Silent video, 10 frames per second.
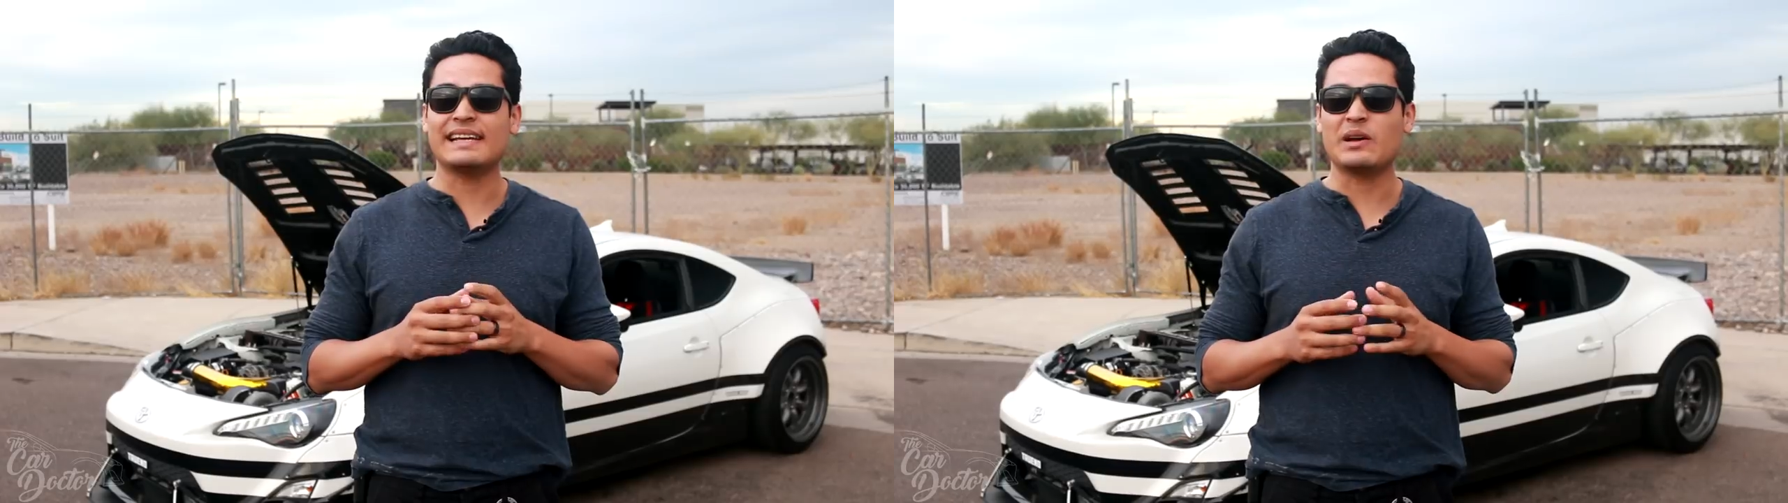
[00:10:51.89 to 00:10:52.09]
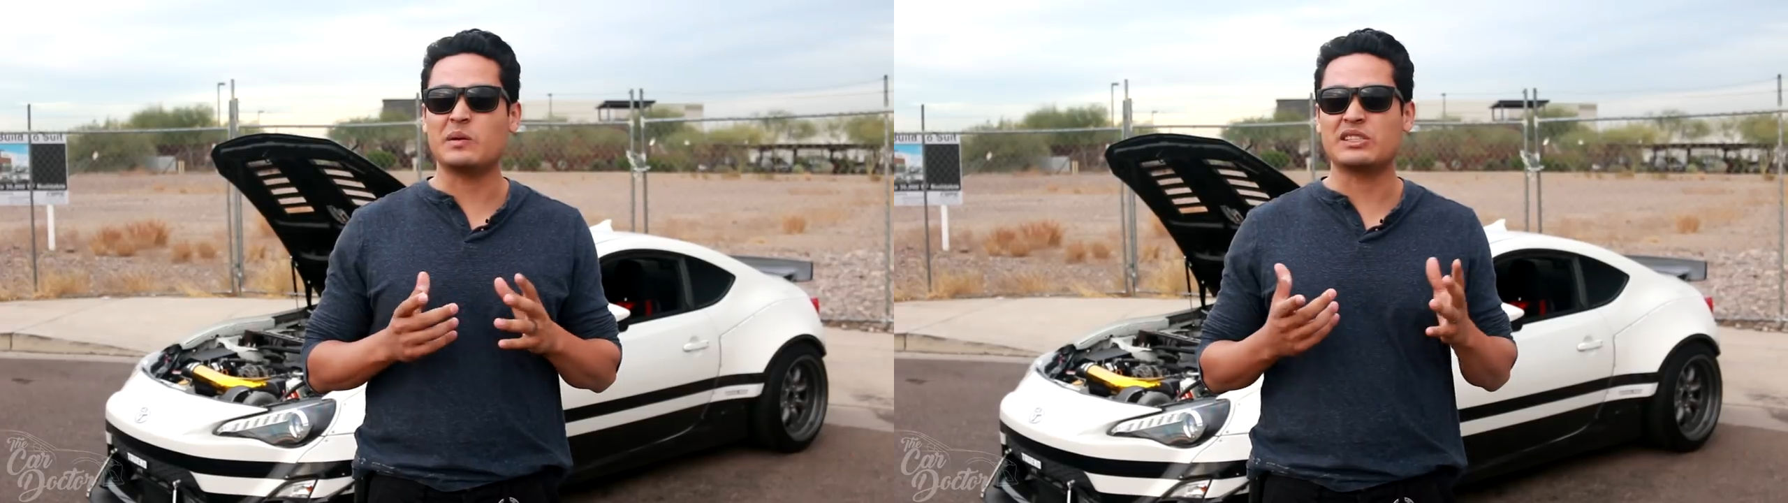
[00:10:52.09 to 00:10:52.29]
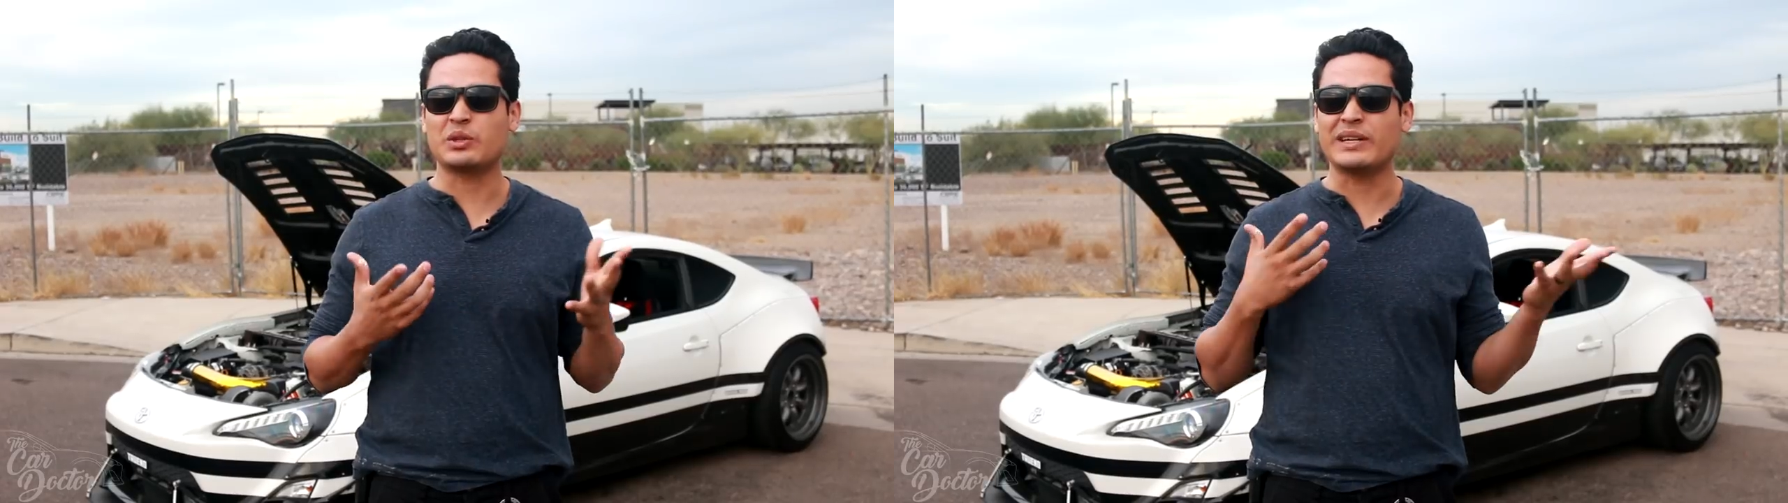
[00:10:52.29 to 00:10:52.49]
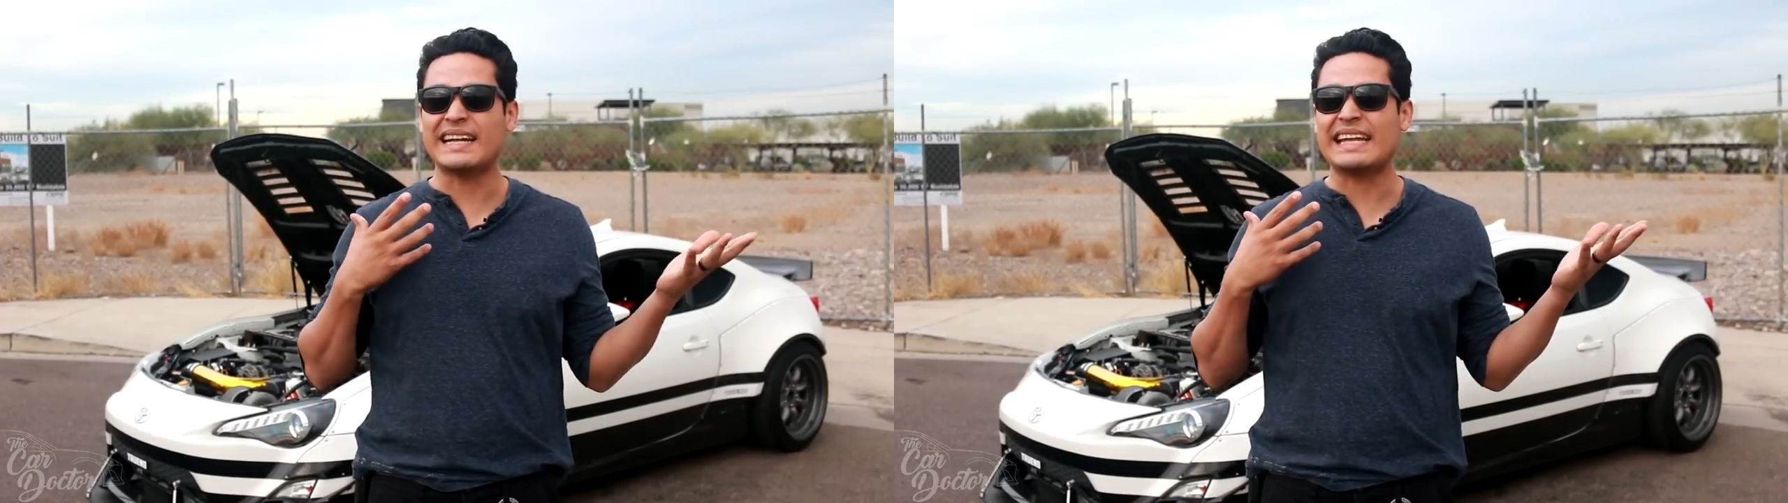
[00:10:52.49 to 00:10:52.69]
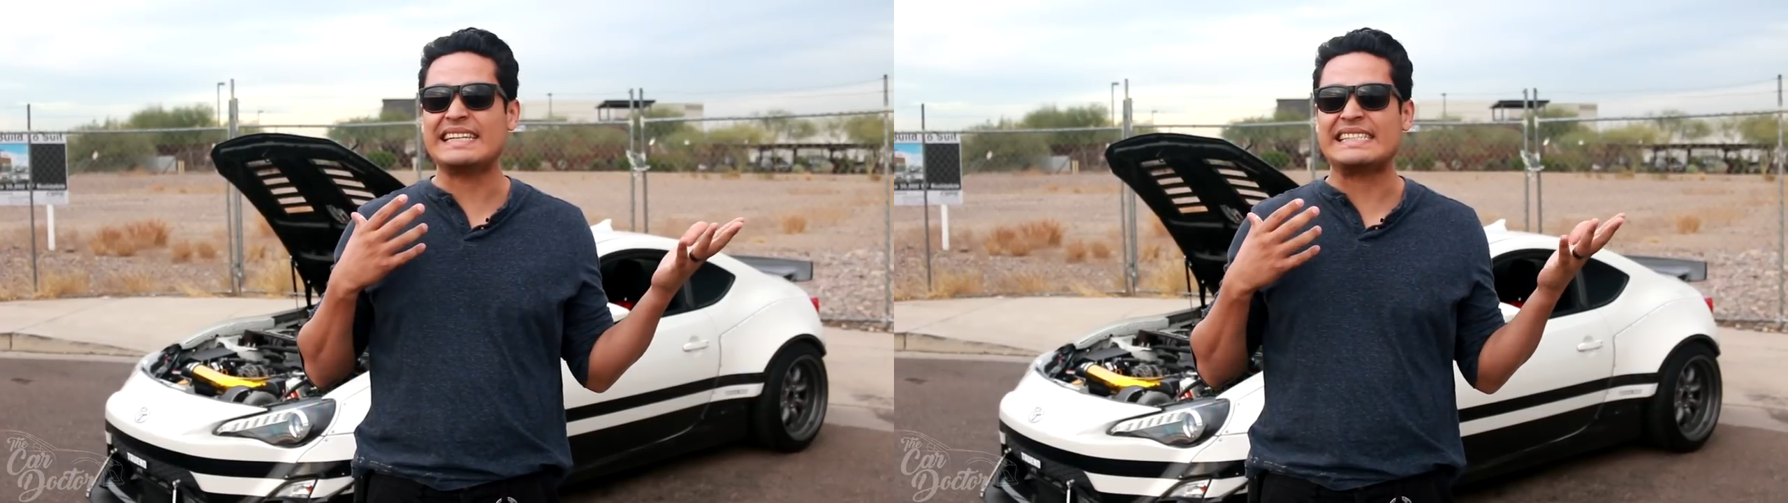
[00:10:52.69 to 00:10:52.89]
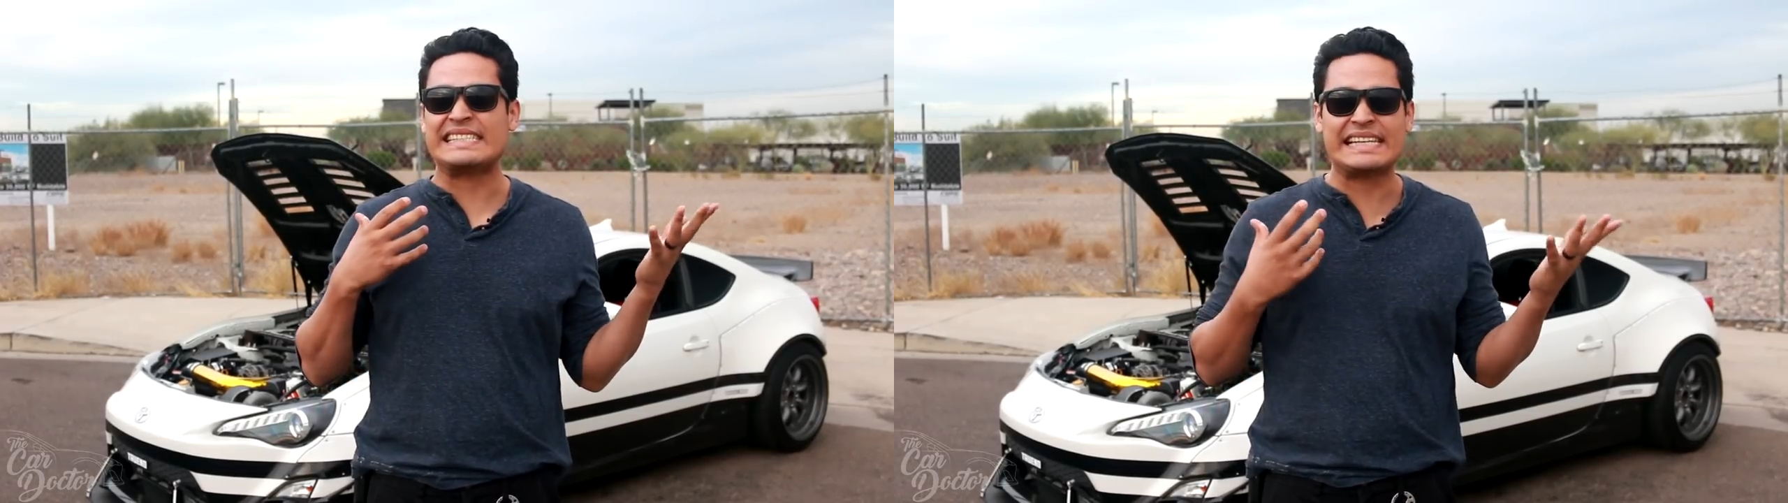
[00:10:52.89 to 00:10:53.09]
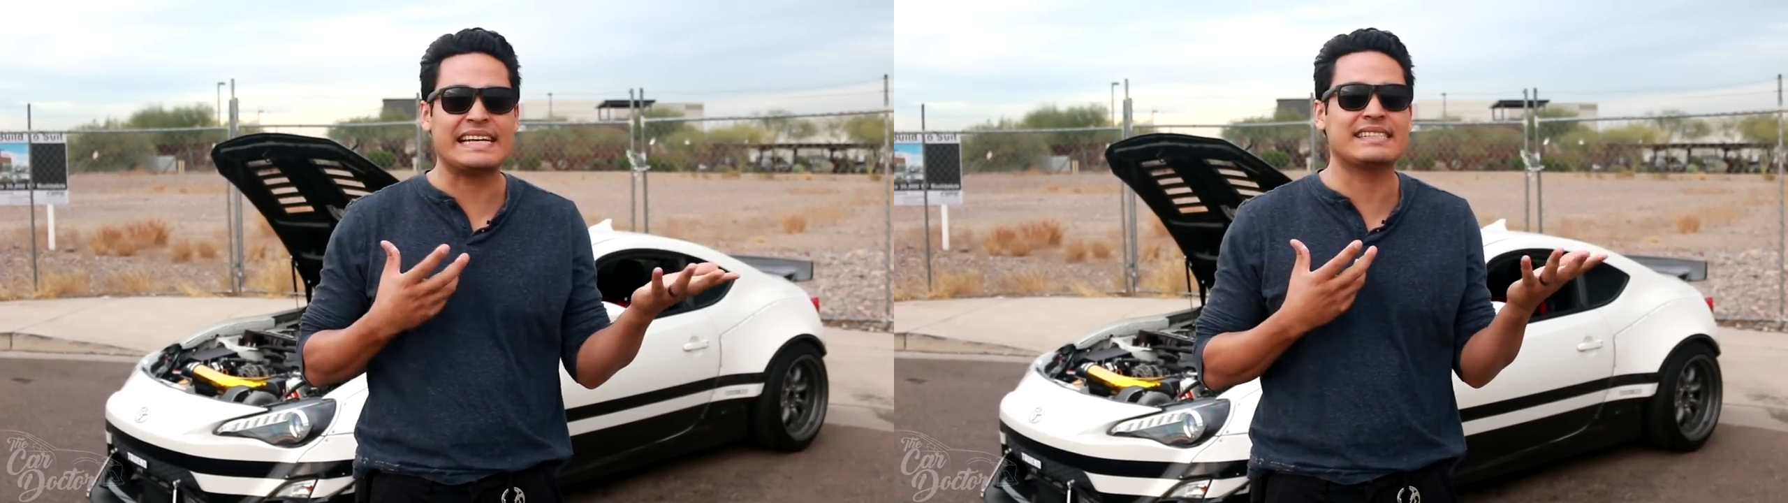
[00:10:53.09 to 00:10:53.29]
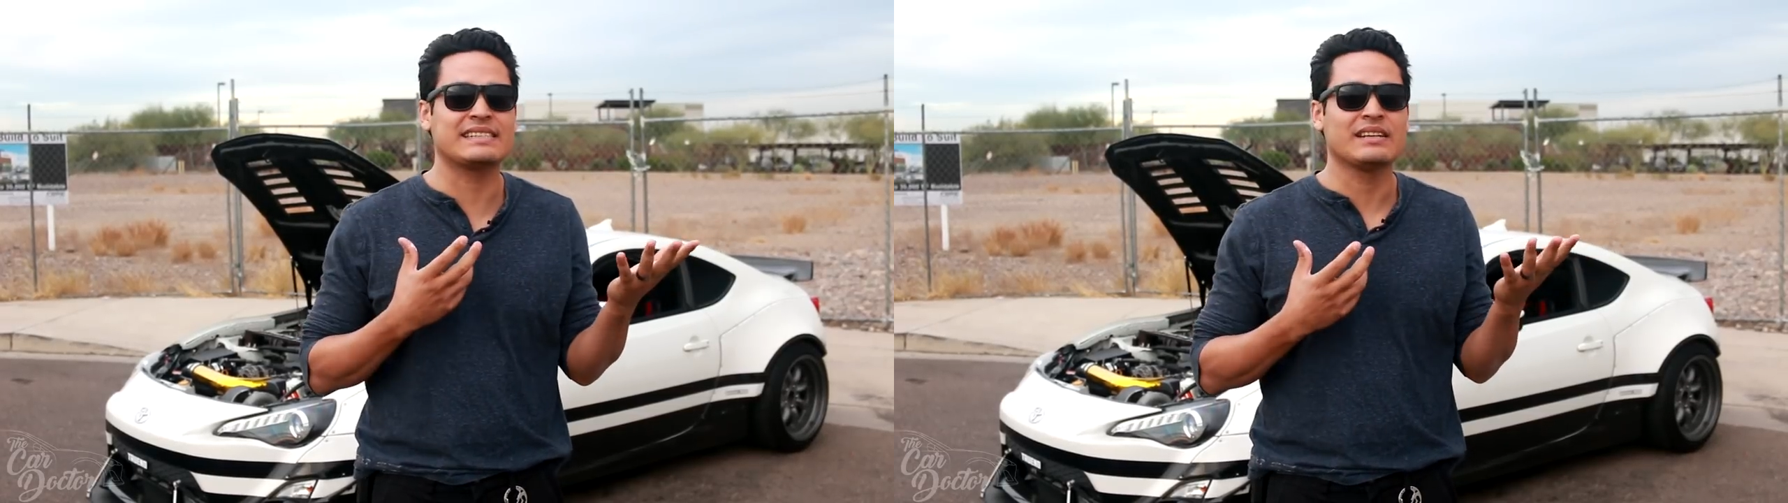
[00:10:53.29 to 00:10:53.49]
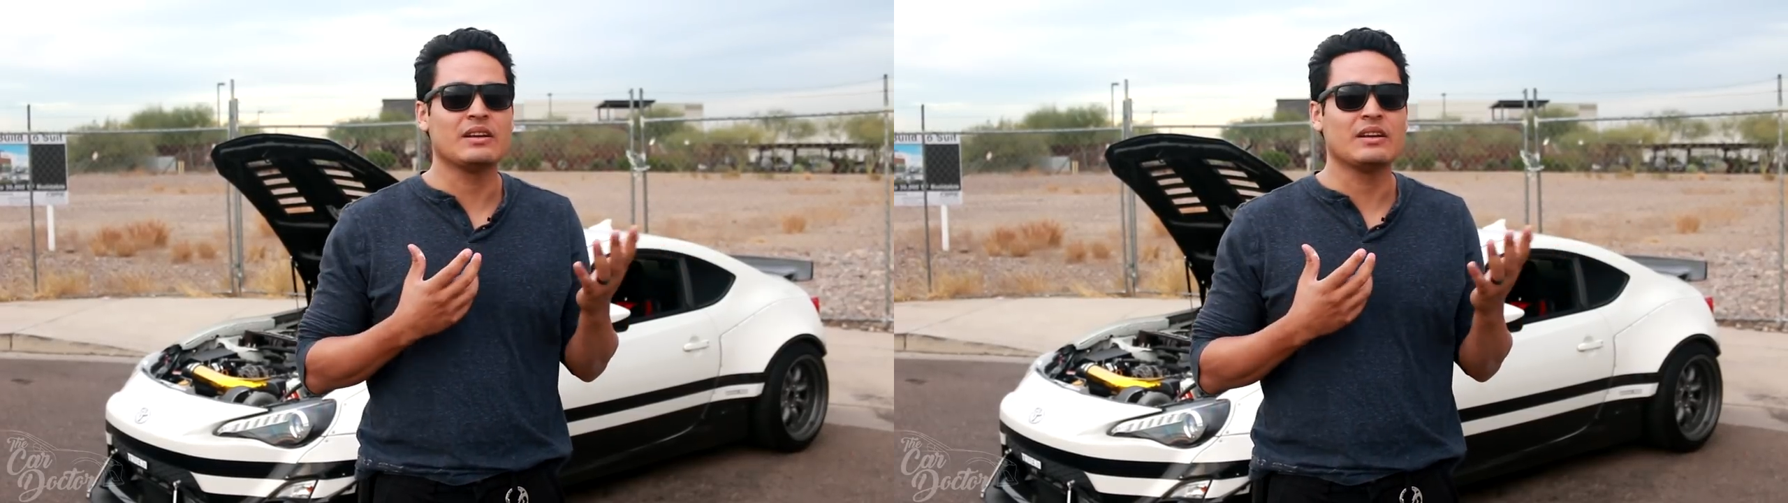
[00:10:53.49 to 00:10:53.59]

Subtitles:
hit was 396,